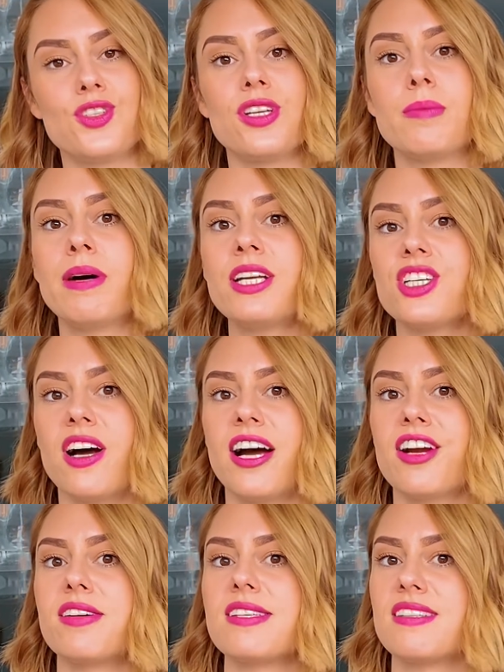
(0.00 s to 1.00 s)
due to much
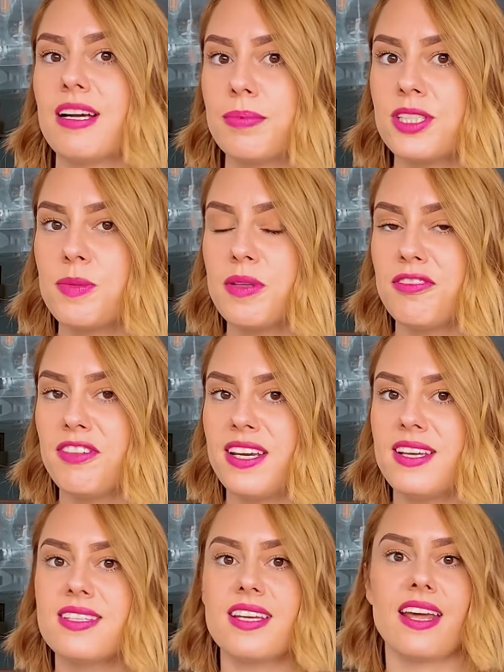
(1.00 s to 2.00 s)
higher establishment
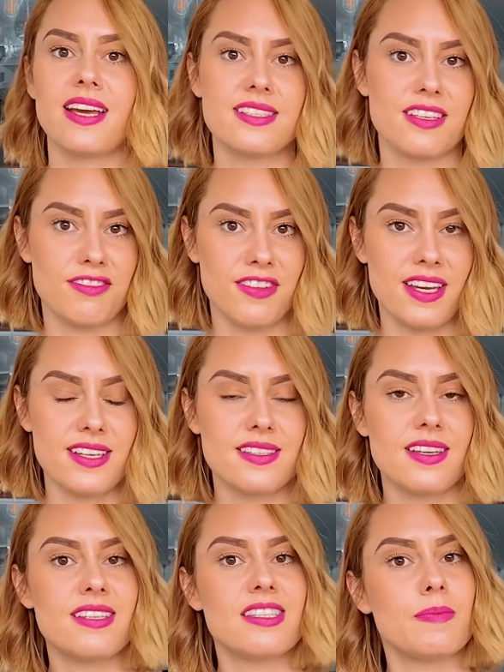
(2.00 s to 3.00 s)
fees and exit
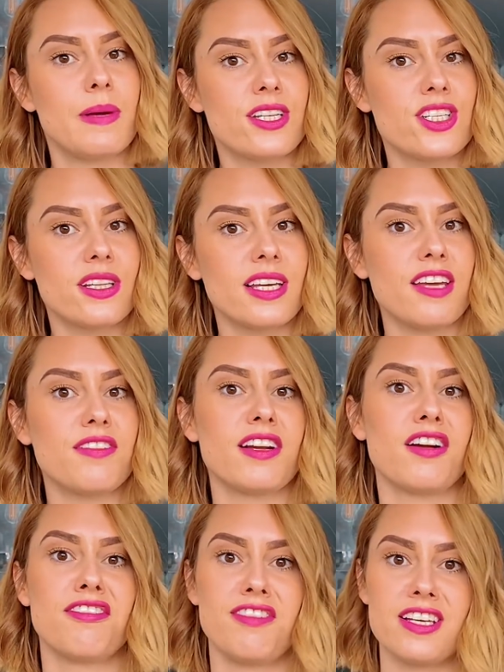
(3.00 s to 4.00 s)
fees, especially if
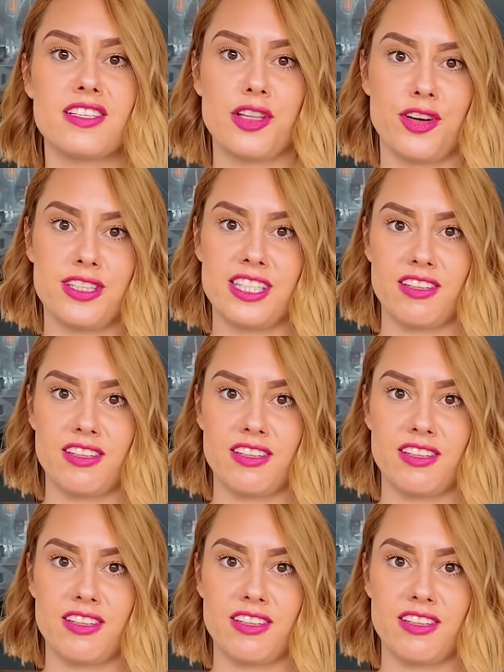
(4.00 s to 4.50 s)
there are fixed loans